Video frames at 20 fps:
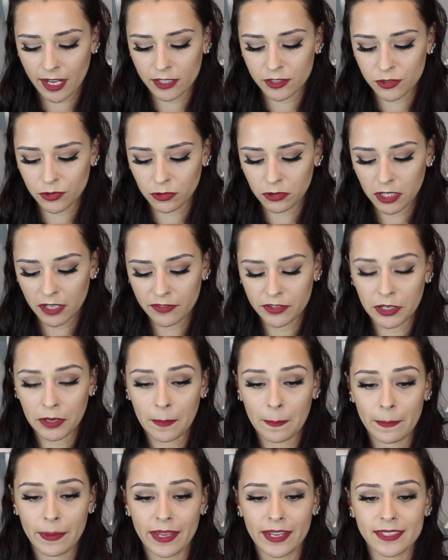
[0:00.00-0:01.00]
I do love their
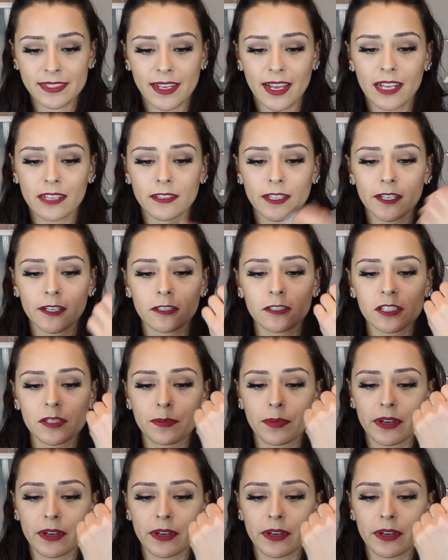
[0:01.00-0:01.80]
baked highlighters,